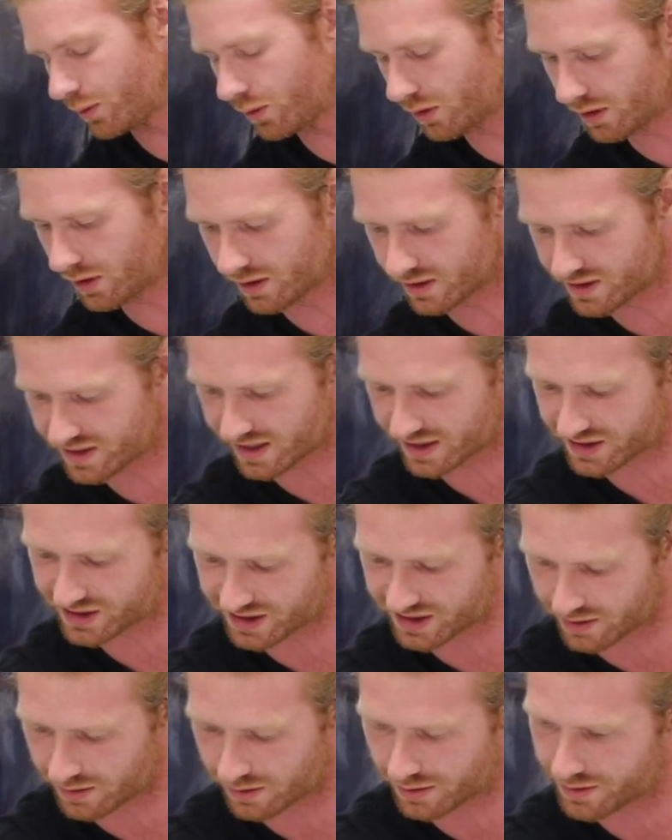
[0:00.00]
wanted to
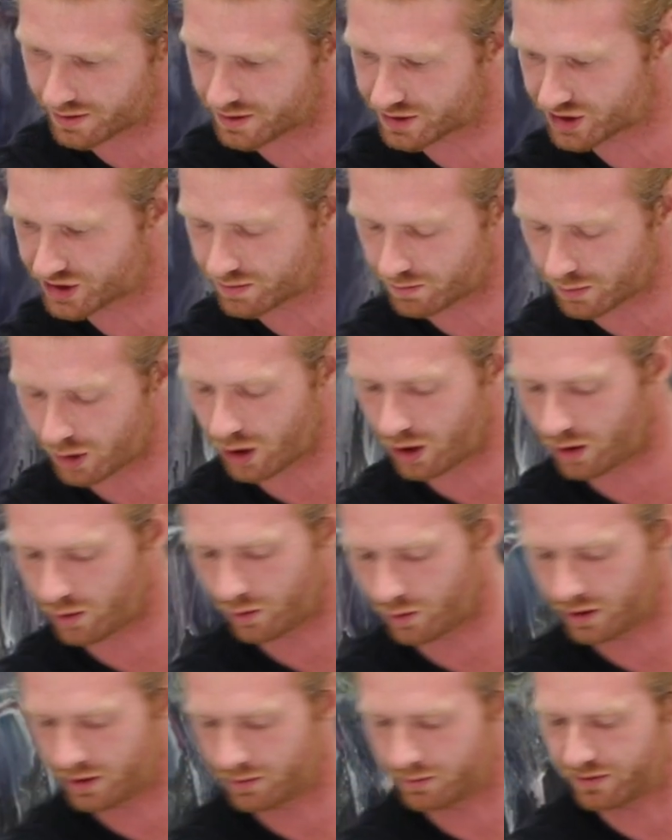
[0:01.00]
test it on the small
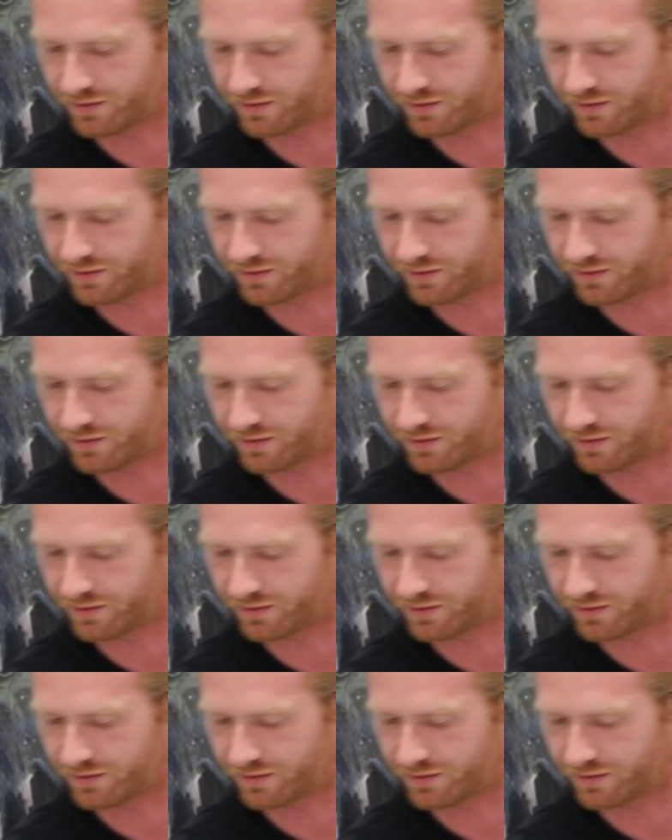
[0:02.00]
one